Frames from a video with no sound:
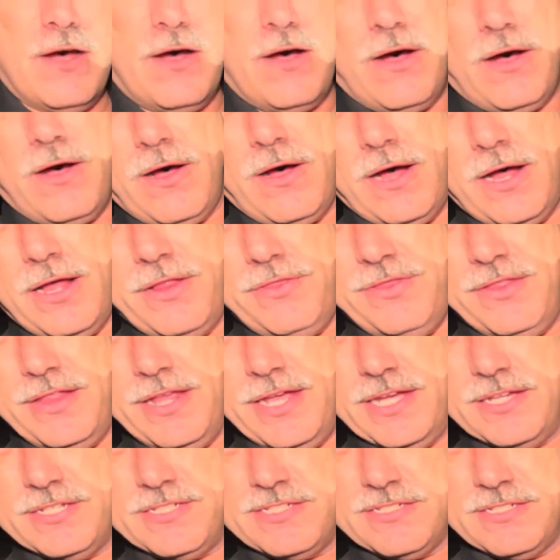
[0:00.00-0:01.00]
on
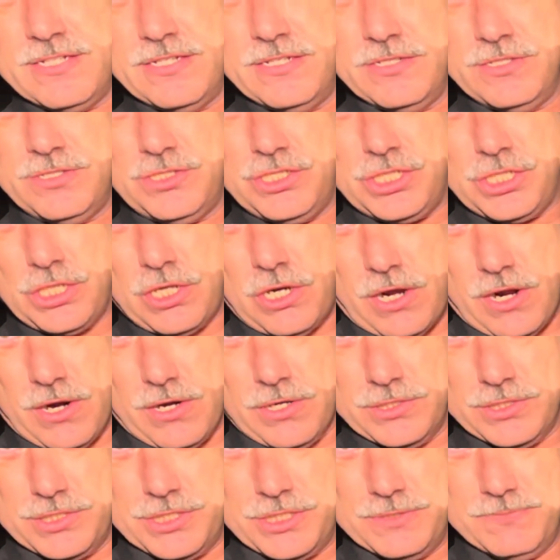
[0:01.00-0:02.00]
this
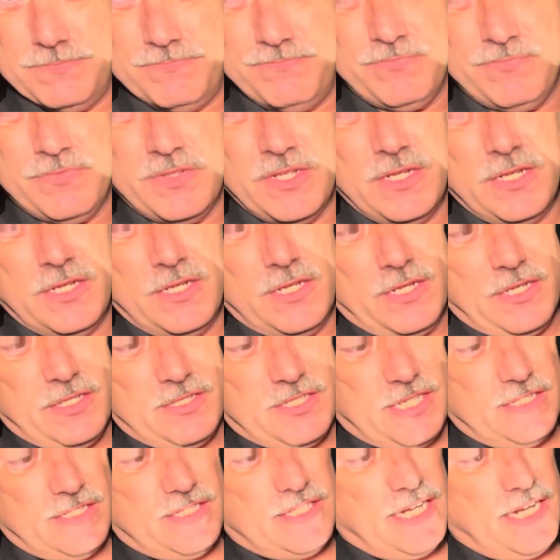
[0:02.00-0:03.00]
charge. This
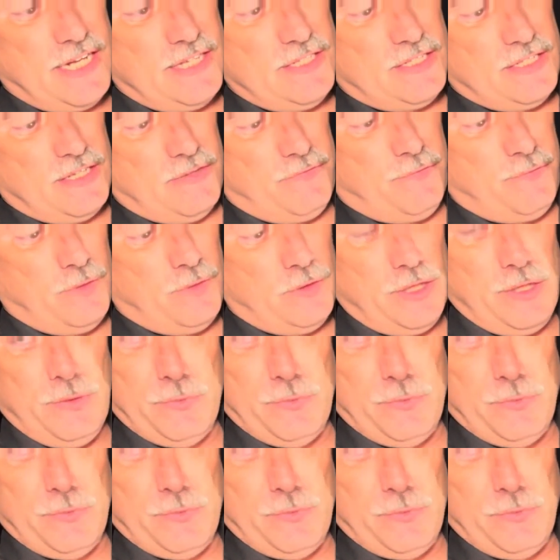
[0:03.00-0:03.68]
contains a fully